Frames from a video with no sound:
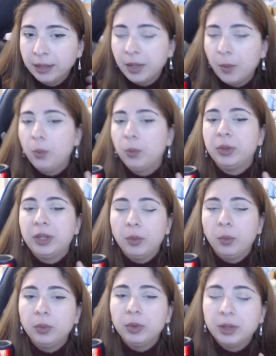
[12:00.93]
The
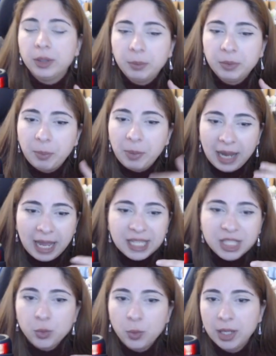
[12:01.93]
the the, the
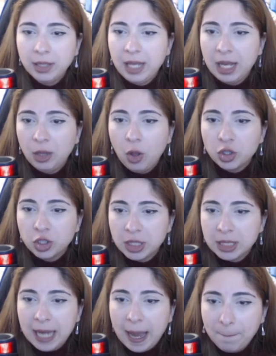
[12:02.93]
place where they lost the
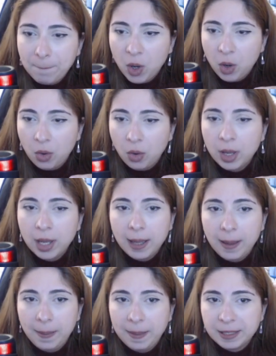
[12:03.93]
tempo
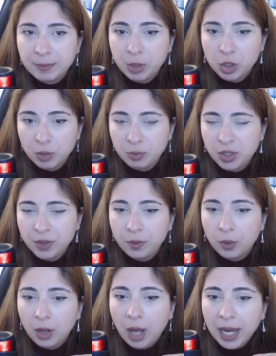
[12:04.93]
in this bishop
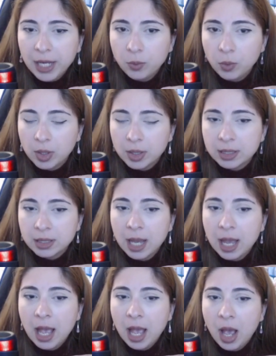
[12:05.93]
g4 line was
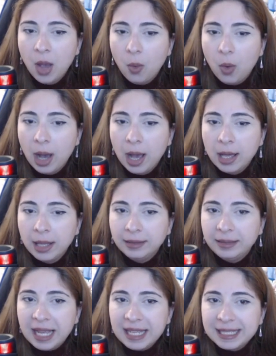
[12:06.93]

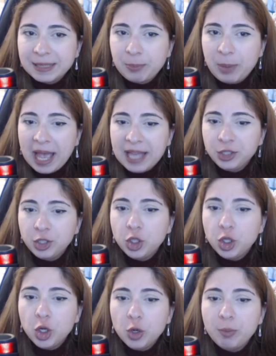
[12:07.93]
they spent
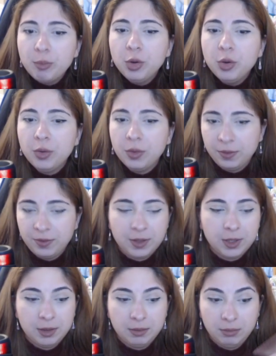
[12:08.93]
two
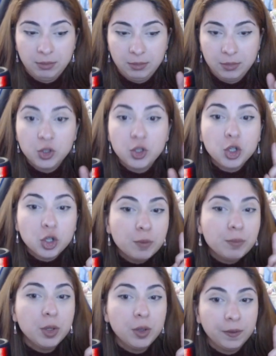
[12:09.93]
moves, two
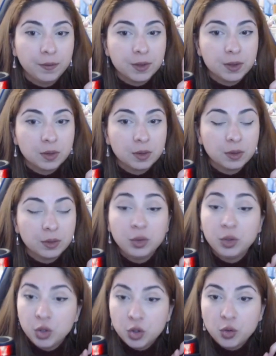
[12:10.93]
moves
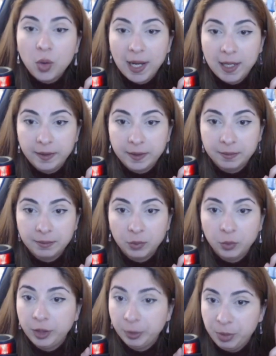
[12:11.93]
to trade
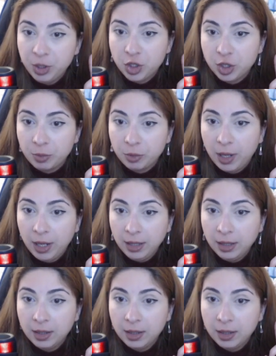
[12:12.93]
with the bishop, right?